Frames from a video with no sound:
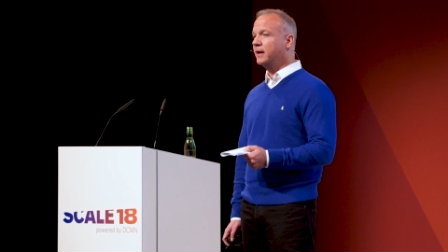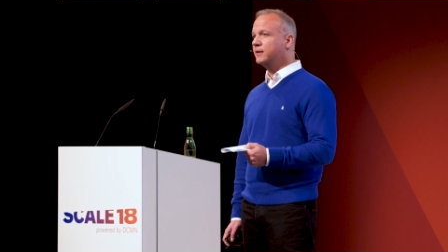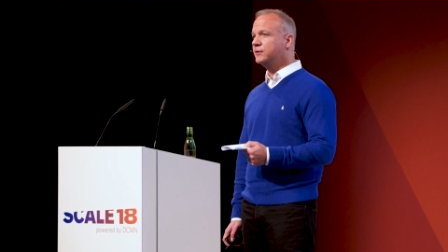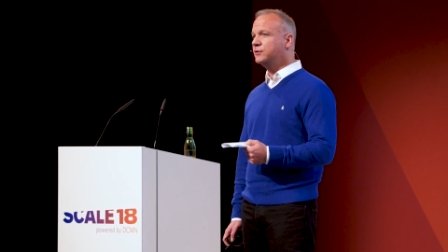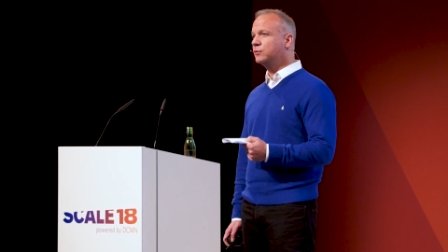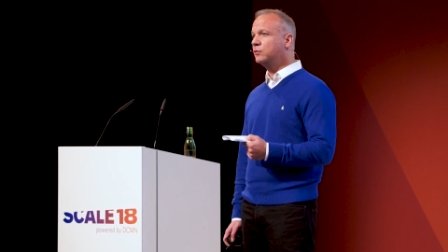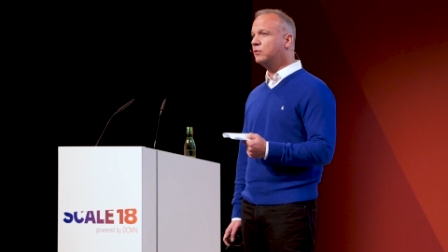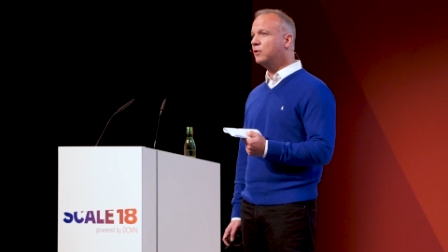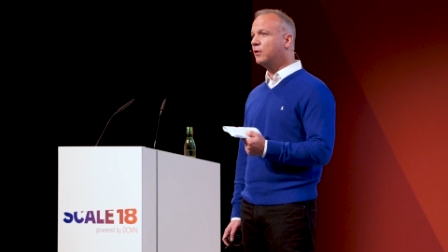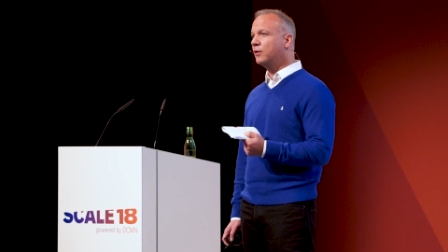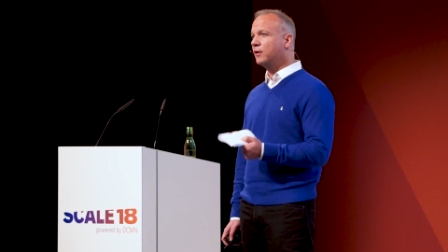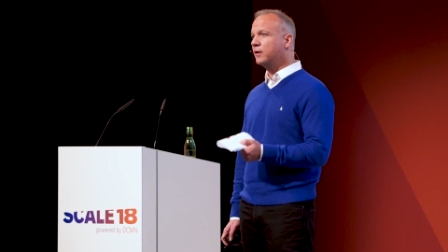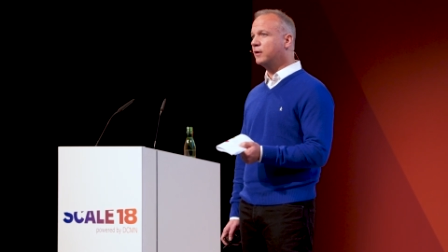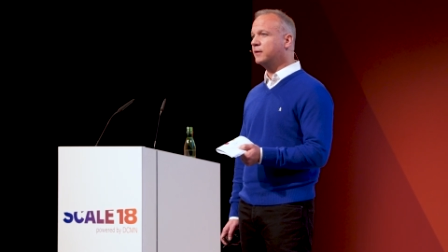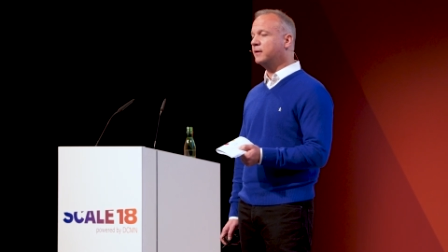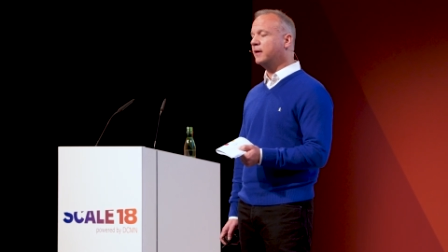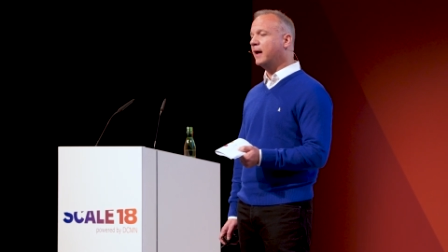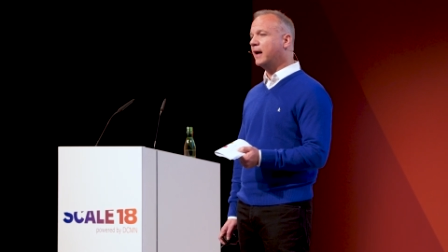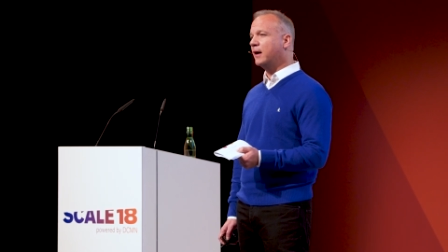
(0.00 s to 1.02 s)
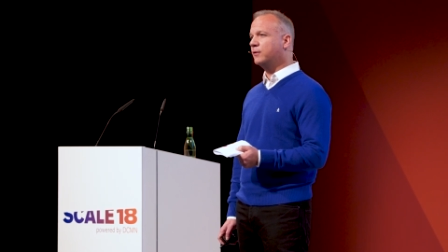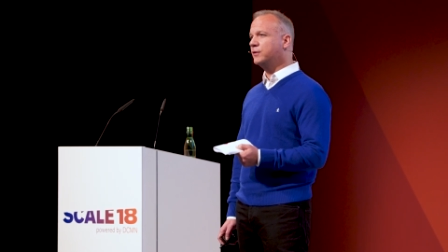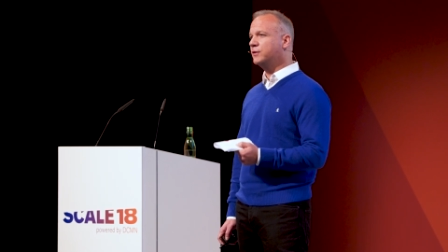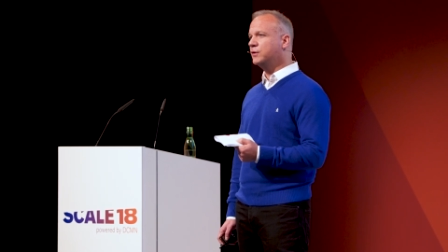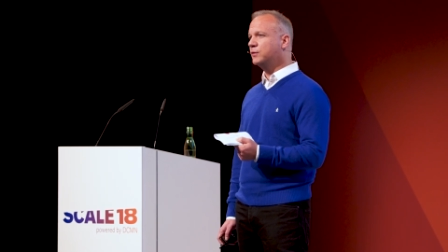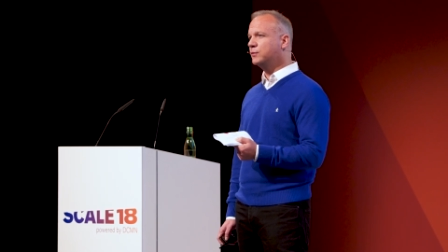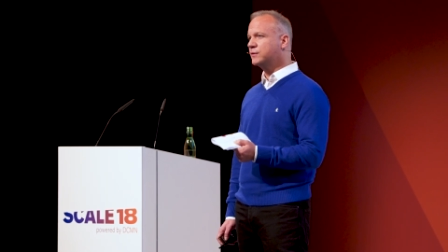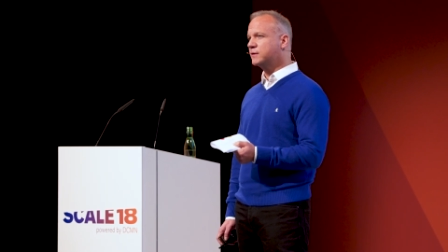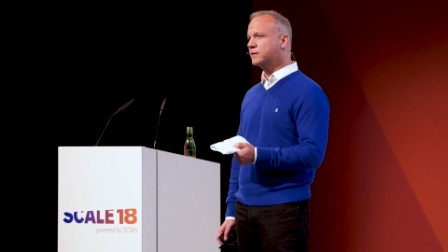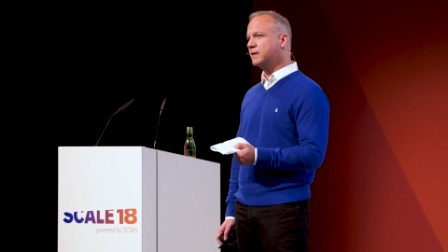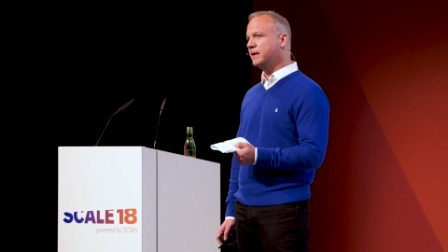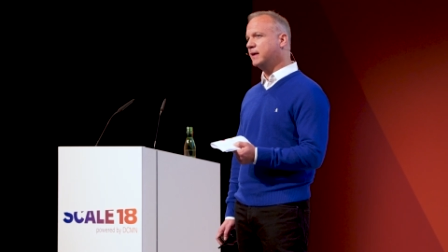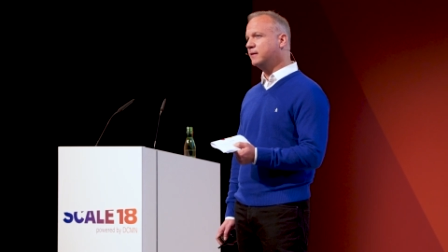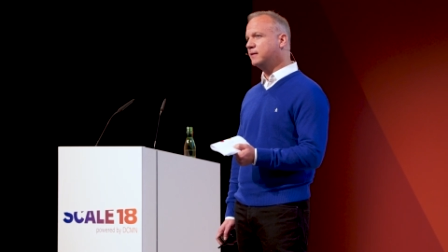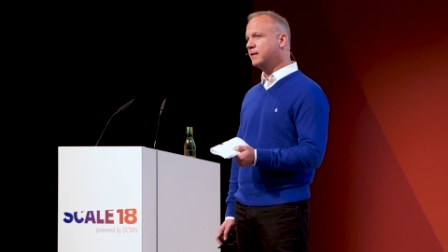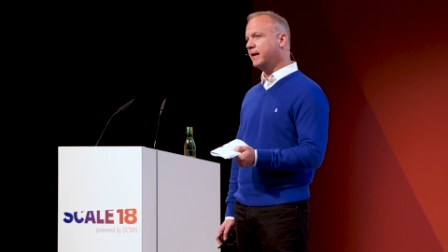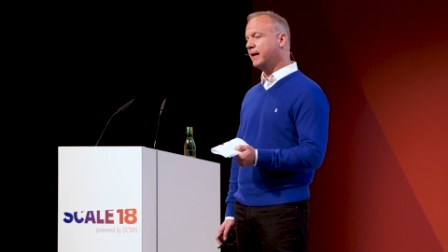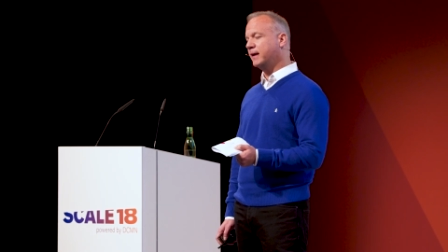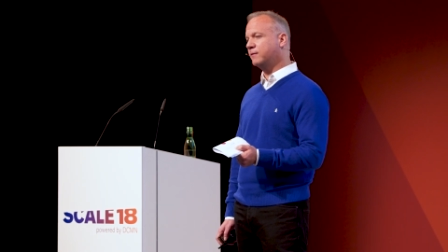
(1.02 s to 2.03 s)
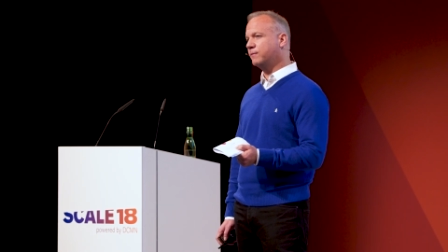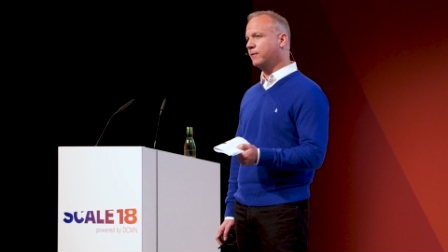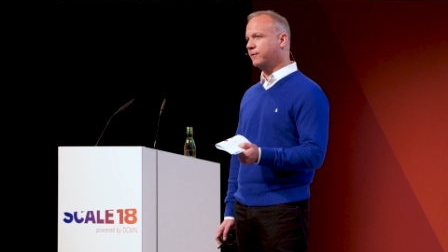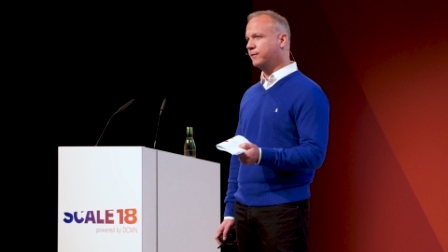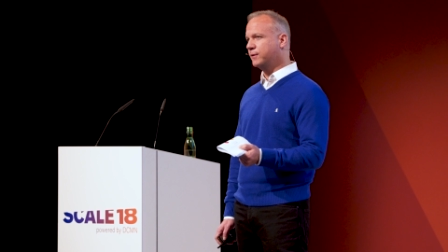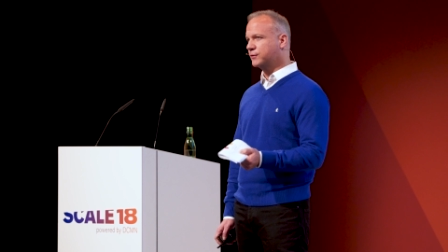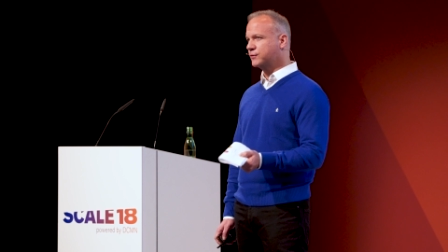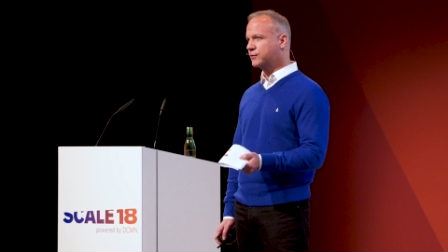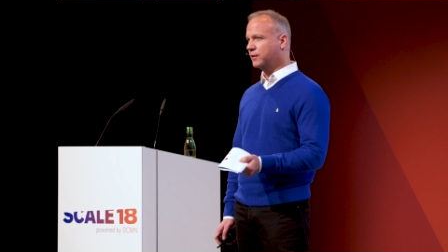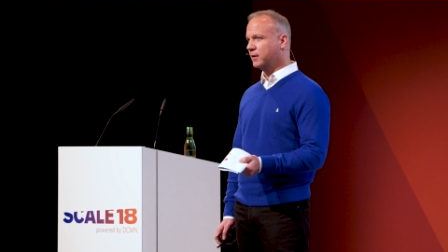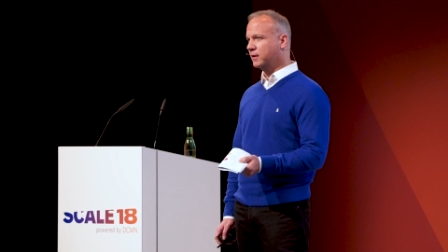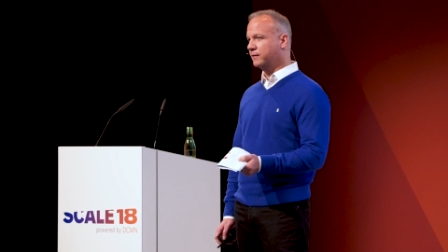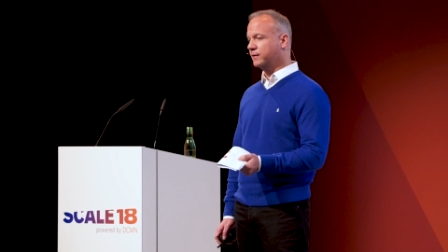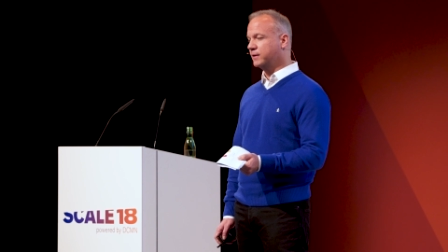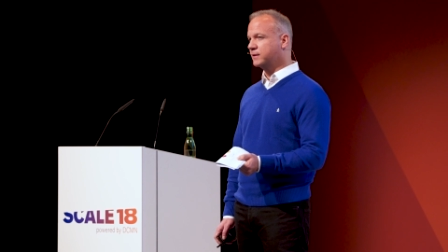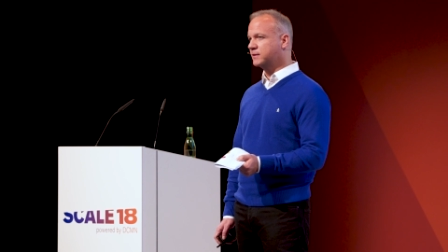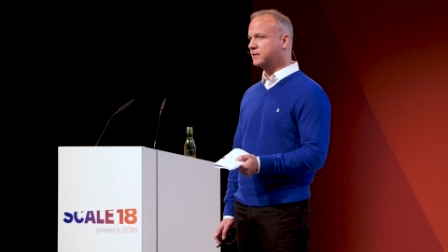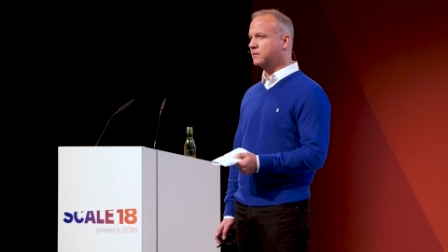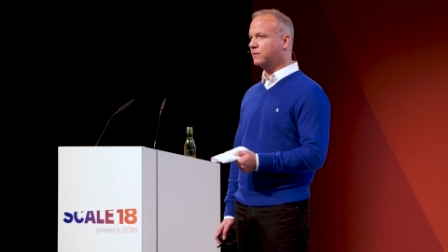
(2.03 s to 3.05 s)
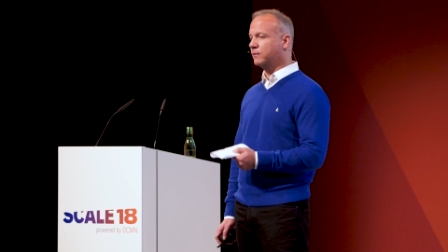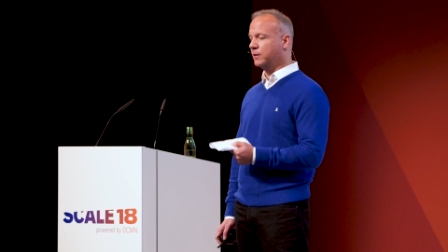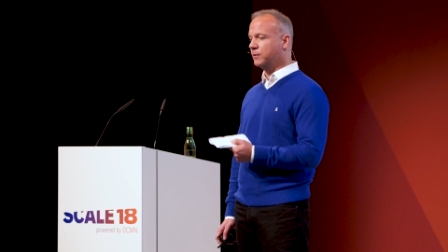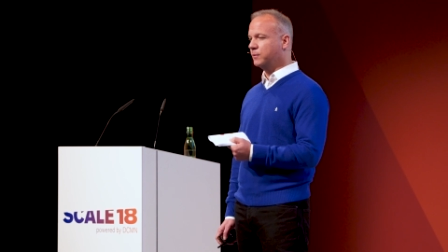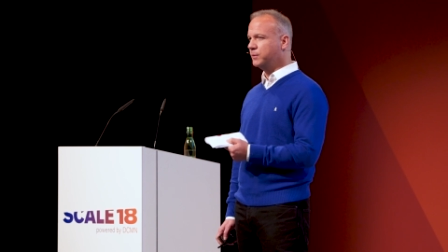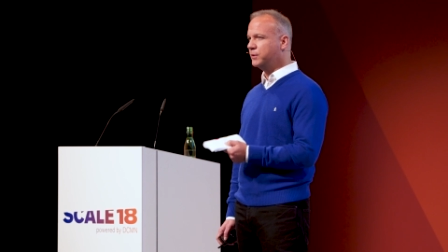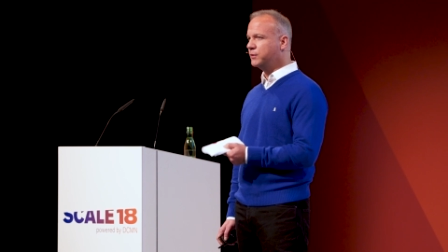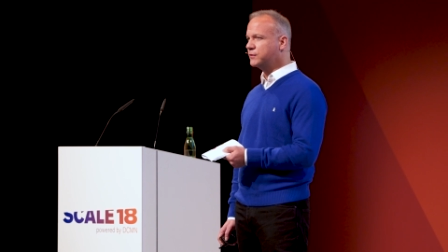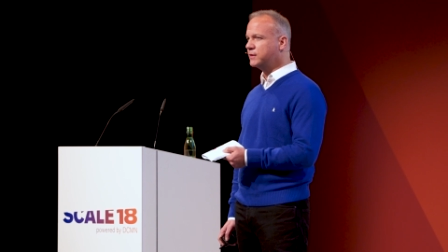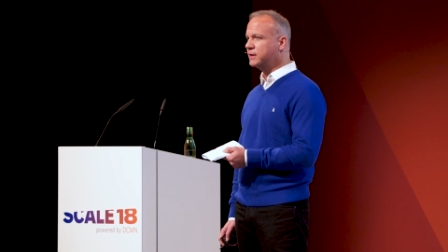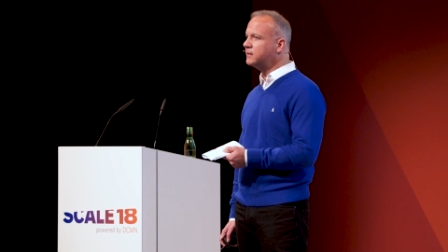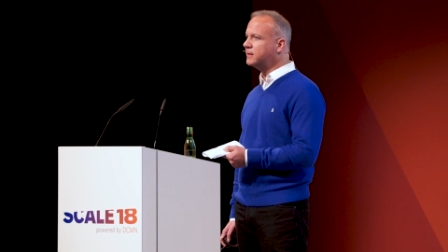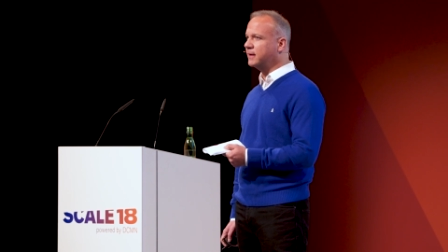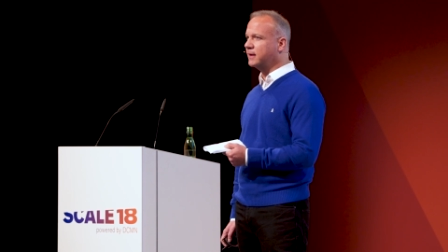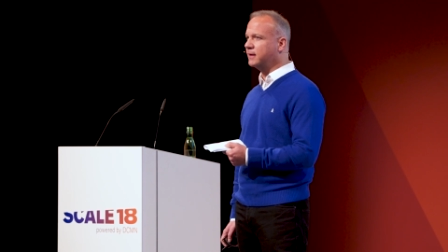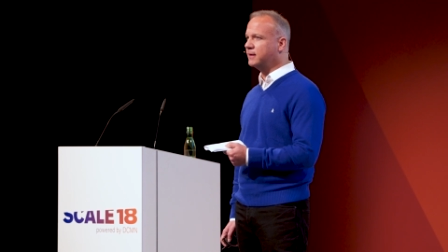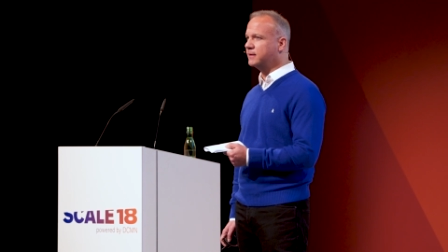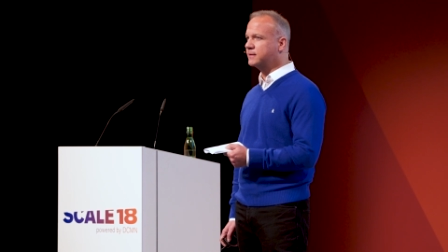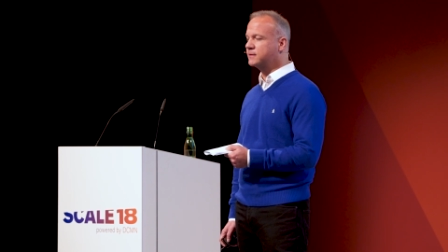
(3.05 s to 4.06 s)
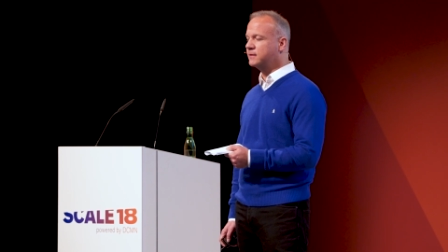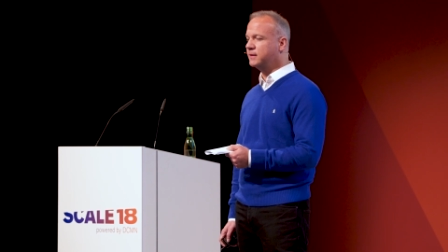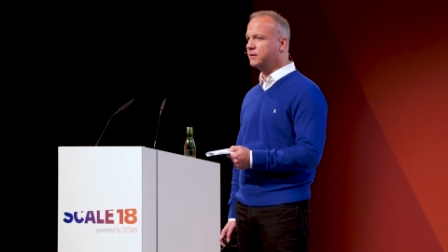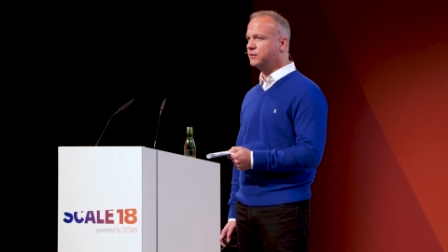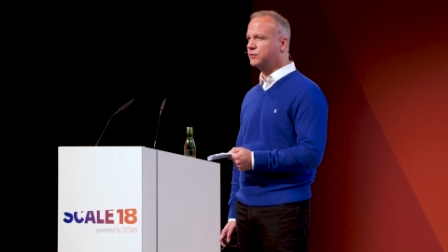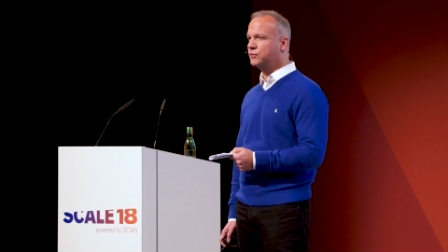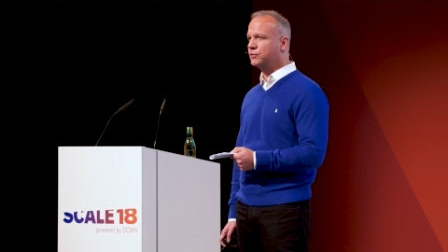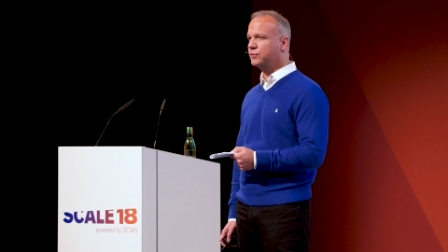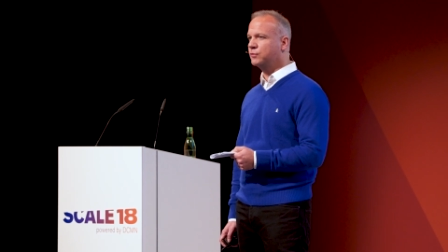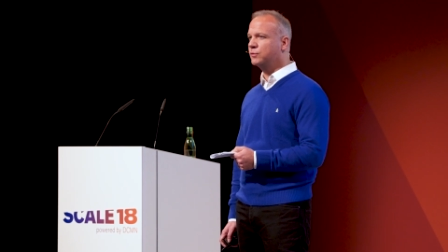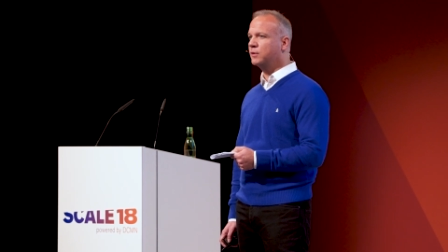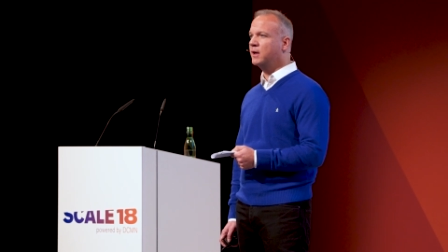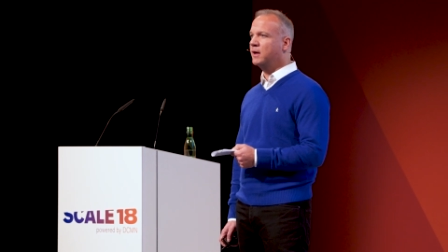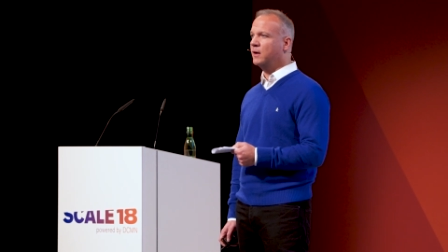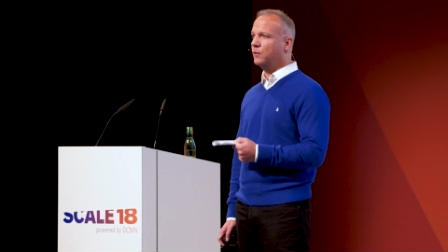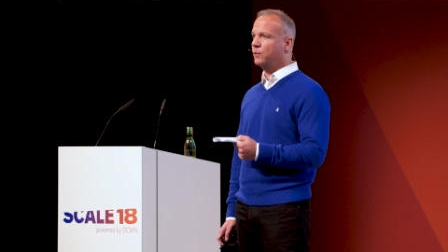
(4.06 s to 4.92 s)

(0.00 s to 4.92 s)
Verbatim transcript: you learn how users interact with your service, what music they are listening to,